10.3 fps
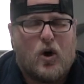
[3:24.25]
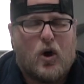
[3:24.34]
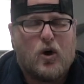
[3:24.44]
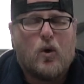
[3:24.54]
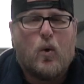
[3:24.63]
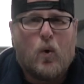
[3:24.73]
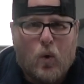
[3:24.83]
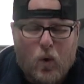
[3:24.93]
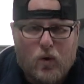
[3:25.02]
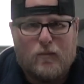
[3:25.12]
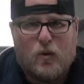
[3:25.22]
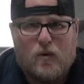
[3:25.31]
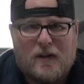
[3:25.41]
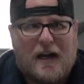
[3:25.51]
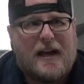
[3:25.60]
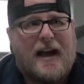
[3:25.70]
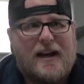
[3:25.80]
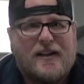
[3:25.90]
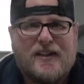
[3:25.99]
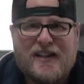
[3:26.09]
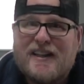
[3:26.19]
are horrible. I had a
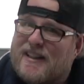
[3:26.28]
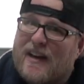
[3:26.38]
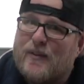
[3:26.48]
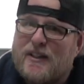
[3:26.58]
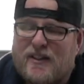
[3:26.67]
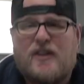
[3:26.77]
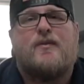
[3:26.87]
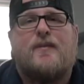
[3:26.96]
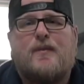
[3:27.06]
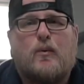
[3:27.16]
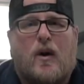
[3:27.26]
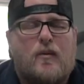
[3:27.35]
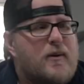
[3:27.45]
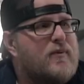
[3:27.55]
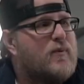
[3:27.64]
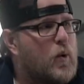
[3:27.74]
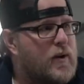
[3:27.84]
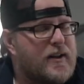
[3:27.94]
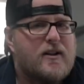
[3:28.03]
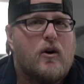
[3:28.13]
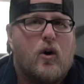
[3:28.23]
C7 Z51 before
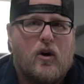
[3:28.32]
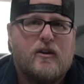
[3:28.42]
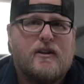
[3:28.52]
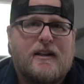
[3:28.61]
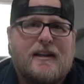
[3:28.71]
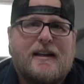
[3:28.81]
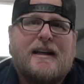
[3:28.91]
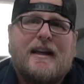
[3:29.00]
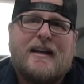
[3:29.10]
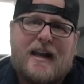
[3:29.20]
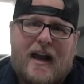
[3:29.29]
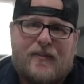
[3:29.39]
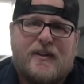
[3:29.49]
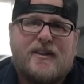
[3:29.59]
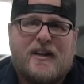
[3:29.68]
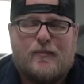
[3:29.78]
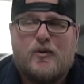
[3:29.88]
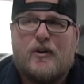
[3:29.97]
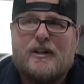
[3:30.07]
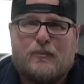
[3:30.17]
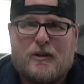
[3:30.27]
this car. It had the same
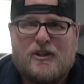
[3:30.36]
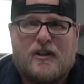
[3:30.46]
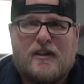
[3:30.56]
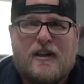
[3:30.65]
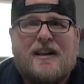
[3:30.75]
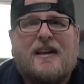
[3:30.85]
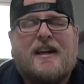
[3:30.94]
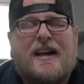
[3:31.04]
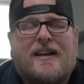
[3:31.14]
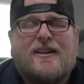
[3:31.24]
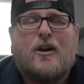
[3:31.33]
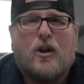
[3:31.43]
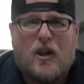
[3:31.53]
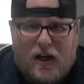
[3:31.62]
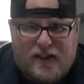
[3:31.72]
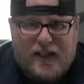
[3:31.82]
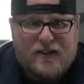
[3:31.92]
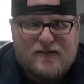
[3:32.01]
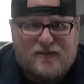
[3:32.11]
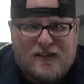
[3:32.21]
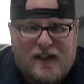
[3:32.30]
transmission. It's clunky.
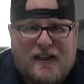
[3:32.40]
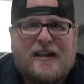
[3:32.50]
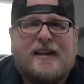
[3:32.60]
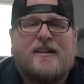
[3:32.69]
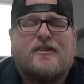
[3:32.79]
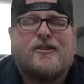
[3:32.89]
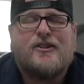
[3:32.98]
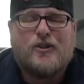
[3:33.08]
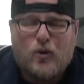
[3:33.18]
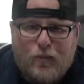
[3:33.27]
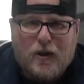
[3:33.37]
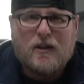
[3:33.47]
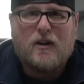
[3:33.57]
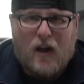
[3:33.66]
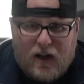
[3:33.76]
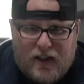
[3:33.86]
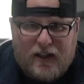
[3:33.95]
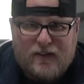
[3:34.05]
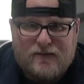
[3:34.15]
It's super clunky.